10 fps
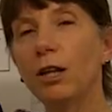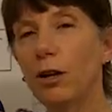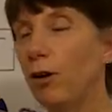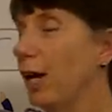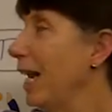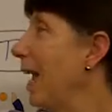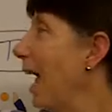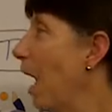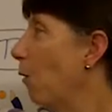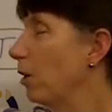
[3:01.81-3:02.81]
learning
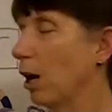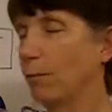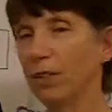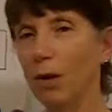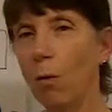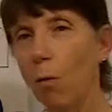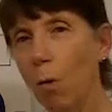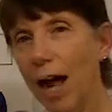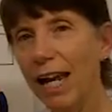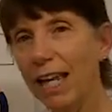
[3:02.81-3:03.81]
outcomes.
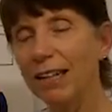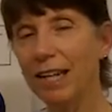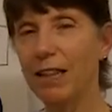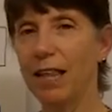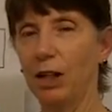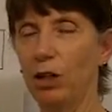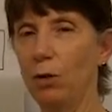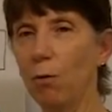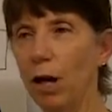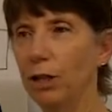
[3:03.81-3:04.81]
What is it that
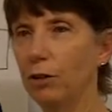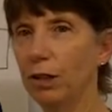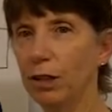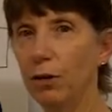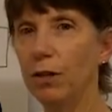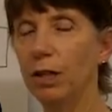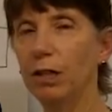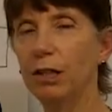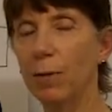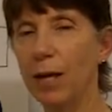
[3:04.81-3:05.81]
you want your
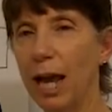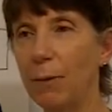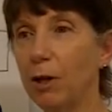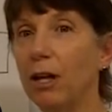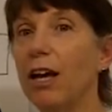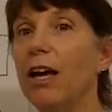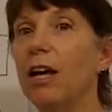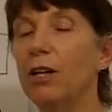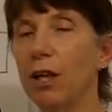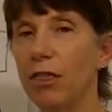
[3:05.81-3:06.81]
students to be able
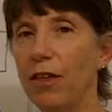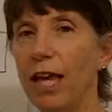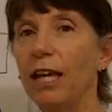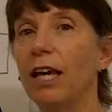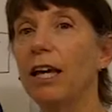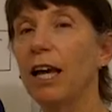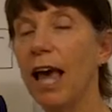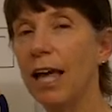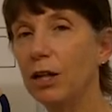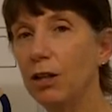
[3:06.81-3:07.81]
to think
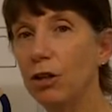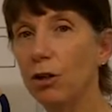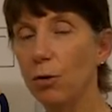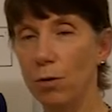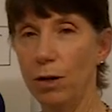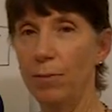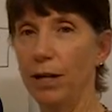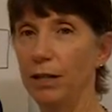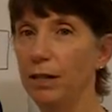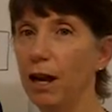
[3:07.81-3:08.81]
and do
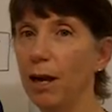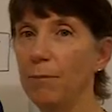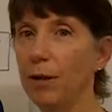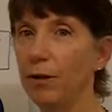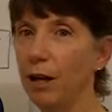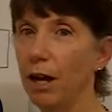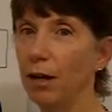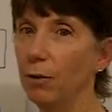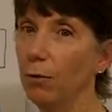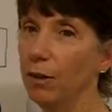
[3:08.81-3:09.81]
by the time they're
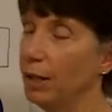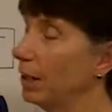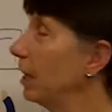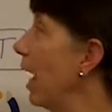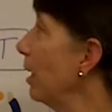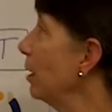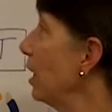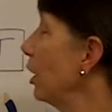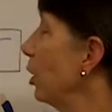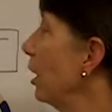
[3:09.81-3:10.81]
done with this class
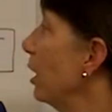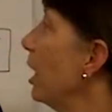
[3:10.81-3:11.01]
session?